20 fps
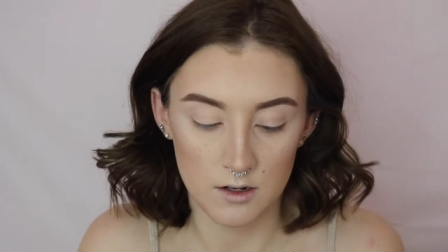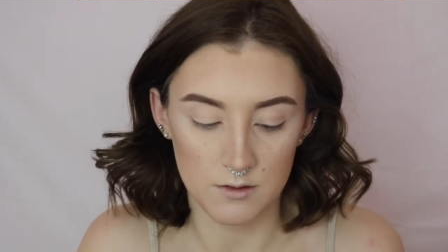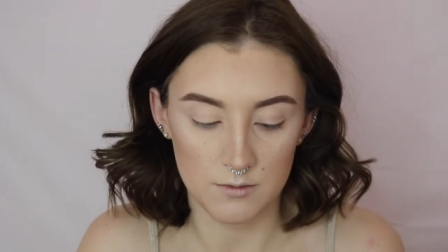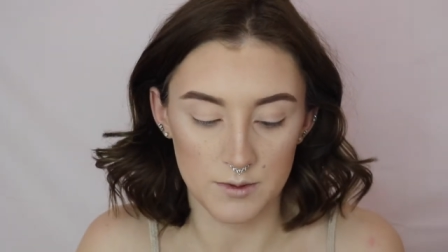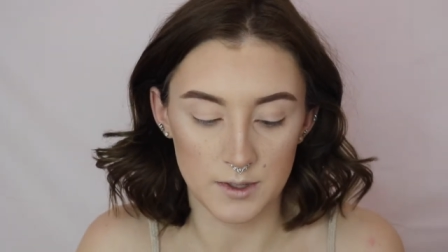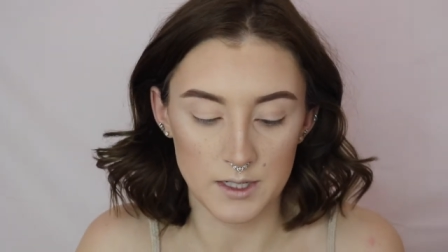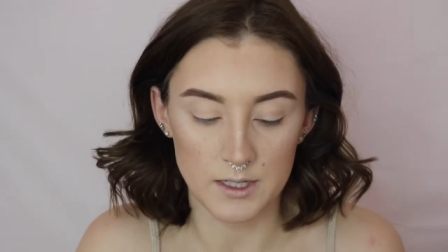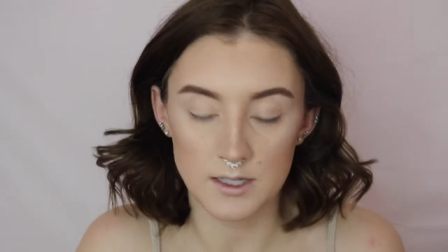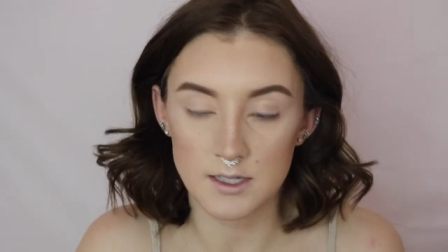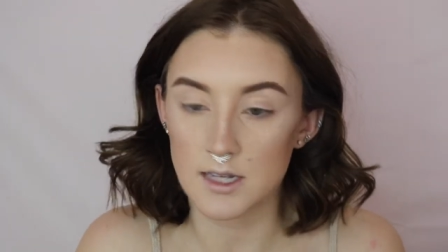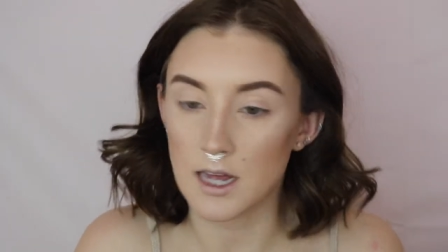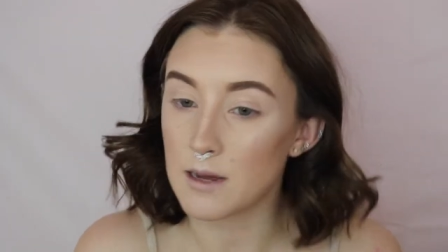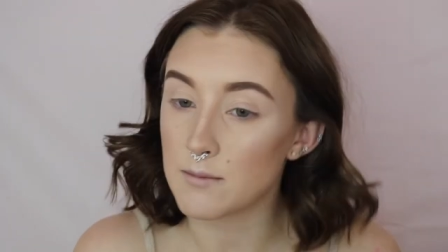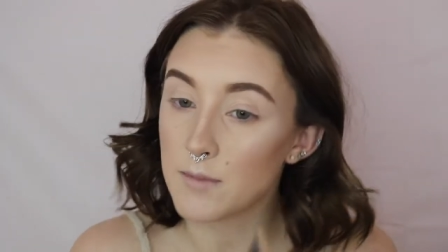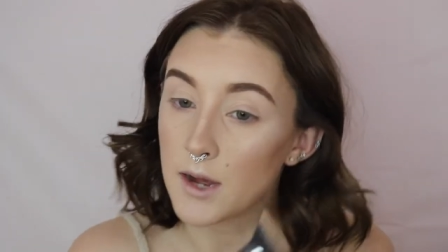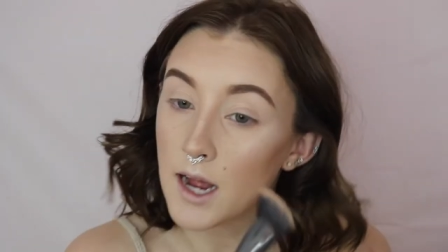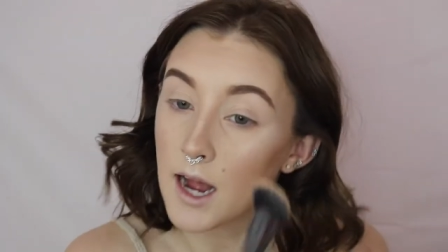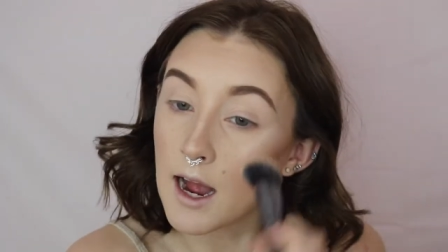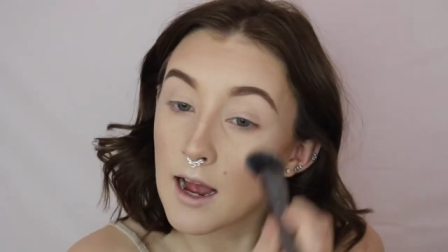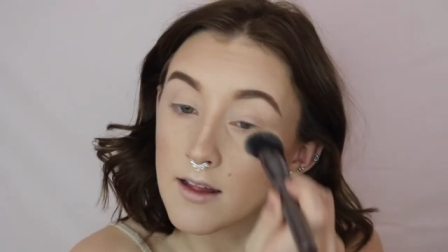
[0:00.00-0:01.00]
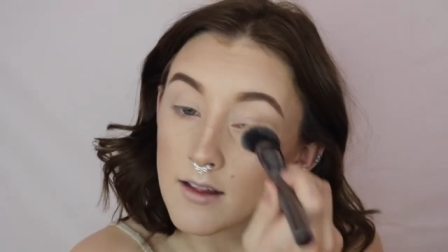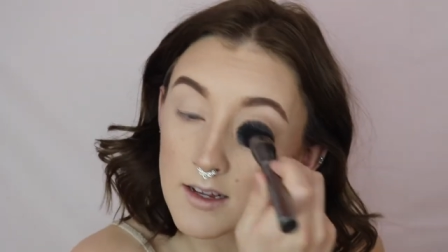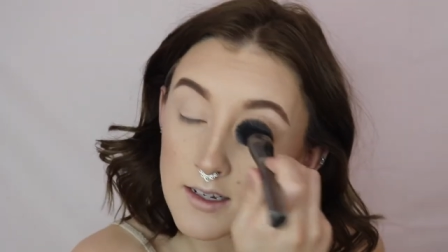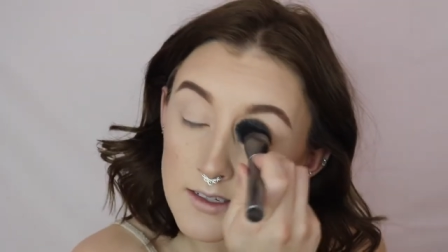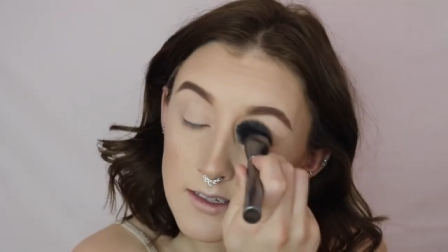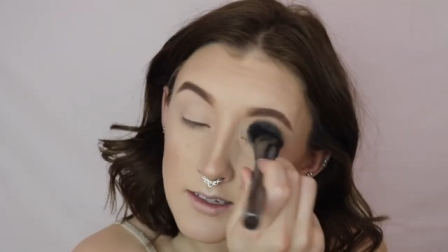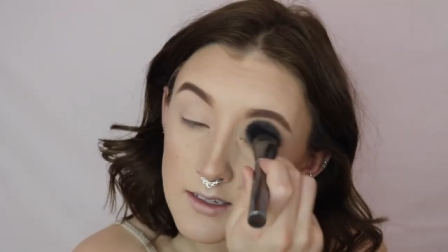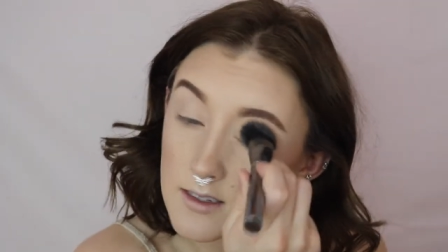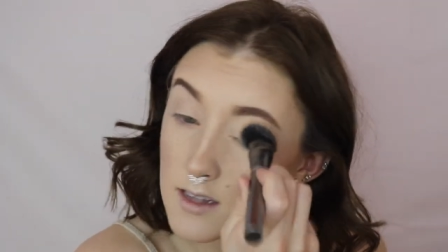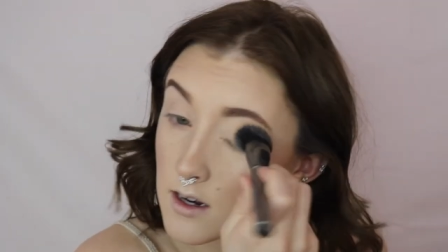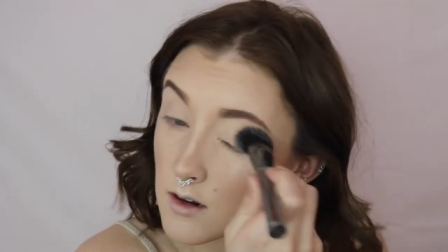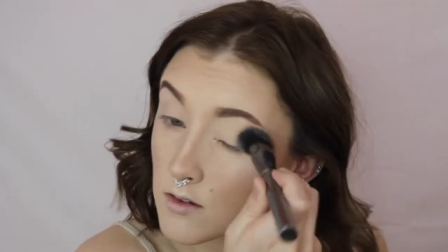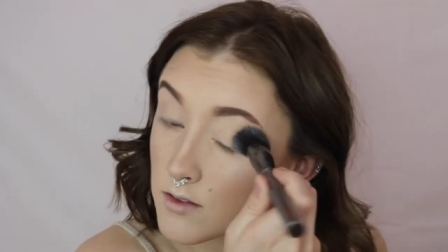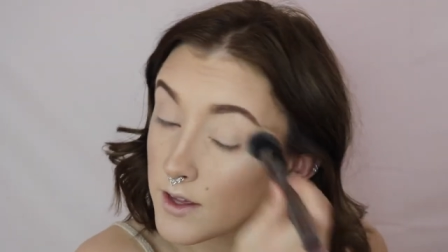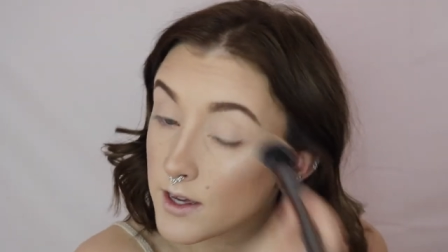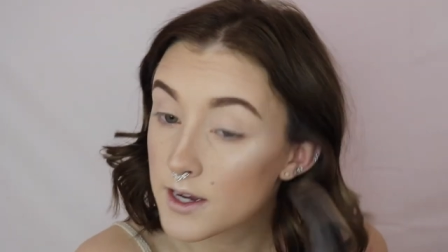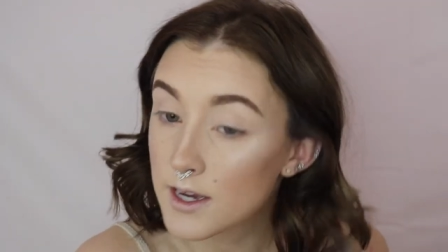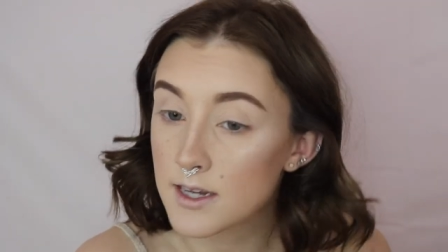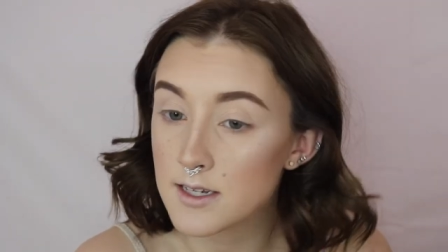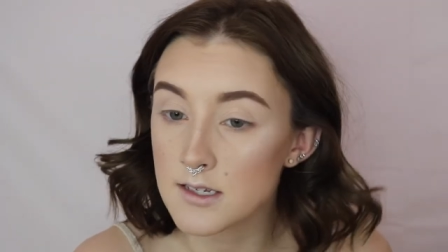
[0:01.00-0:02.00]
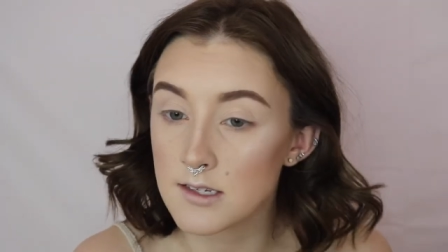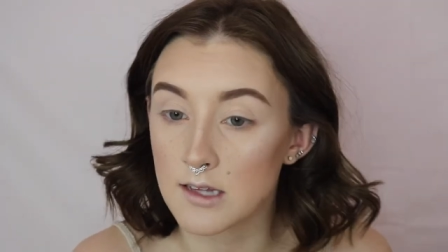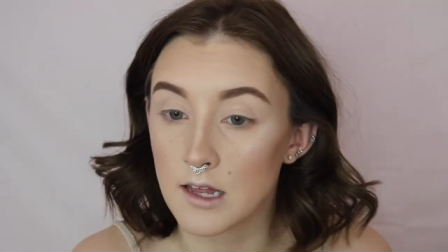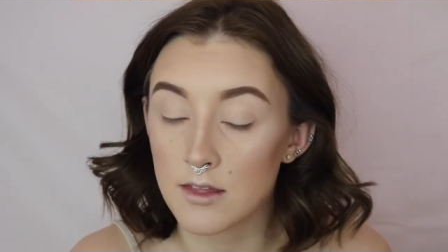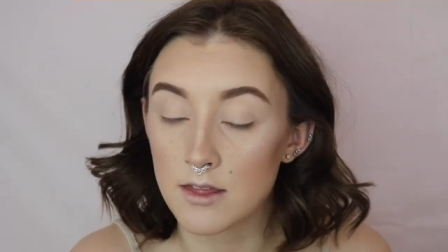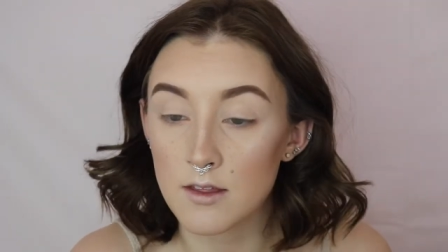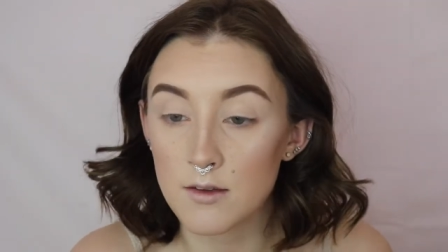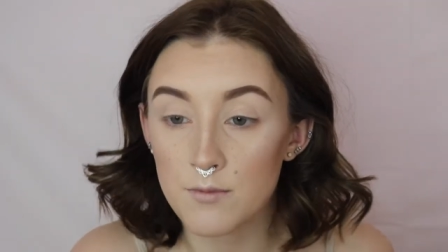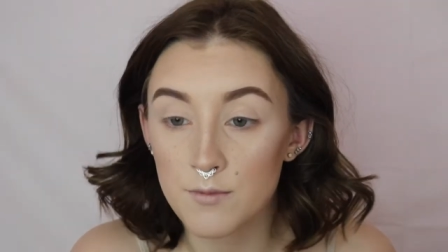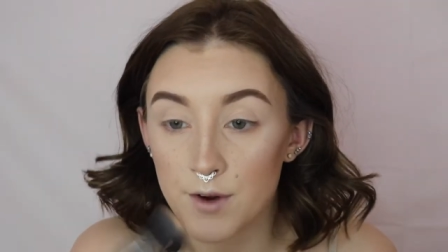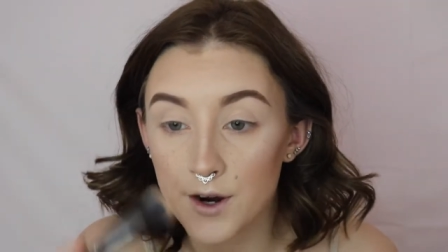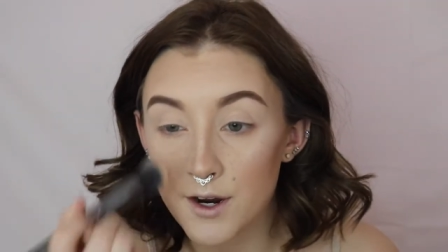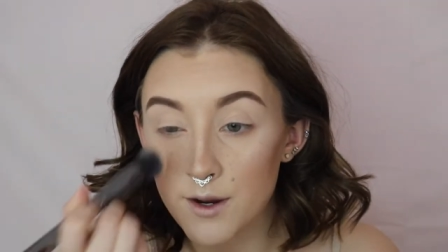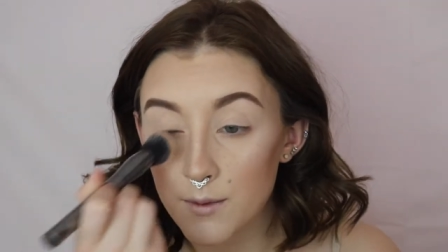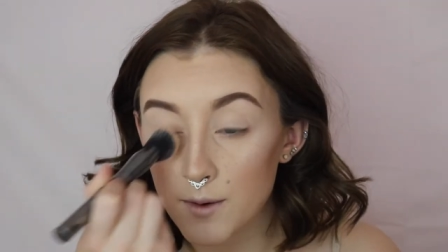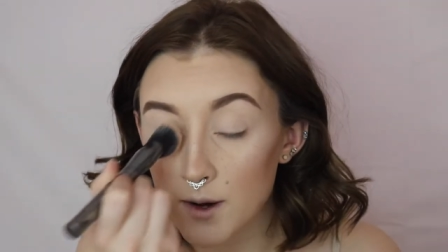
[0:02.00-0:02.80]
reset my eyelids because I don't think I set them very